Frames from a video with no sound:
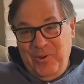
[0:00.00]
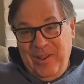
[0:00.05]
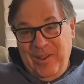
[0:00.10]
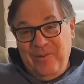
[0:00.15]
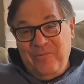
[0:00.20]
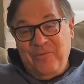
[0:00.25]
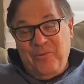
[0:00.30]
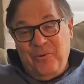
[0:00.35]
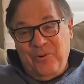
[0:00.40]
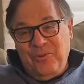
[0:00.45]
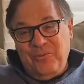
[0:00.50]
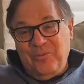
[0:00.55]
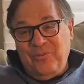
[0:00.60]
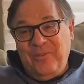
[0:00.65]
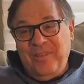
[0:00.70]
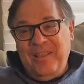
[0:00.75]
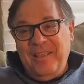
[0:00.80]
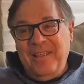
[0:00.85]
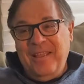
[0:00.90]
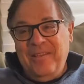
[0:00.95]
and of course
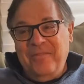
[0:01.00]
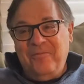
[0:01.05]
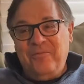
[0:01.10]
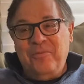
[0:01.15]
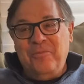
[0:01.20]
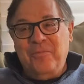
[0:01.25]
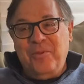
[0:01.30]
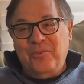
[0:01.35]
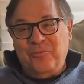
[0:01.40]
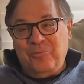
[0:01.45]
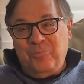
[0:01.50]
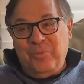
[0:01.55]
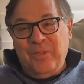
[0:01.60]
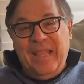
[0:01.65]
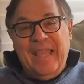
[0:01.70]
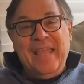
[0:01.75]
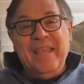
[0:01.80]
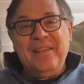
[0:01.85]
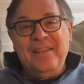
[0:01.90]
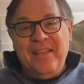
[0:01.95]
the infamous
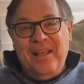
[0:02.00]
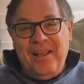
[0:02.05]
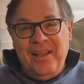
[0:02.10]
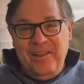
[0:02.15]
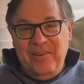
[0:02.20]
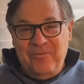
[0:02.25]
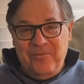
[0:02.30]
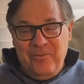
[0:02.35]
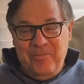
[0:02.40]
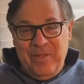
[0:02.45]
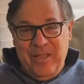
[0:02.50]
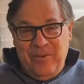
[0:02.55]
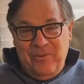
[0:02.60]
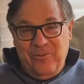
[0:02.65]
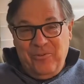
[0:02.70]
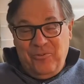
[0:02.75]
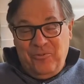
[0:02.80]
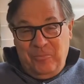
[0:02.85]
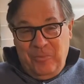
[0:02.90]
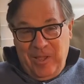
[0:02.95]
Plan 9 from
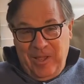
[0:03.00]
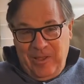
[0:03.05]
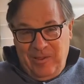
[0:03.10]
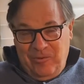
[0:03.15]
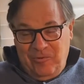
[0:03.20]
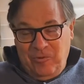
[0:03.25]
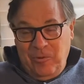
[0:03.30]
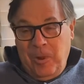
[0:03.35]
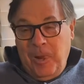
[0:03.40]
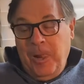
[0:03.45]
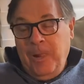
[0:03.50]
Outer Space.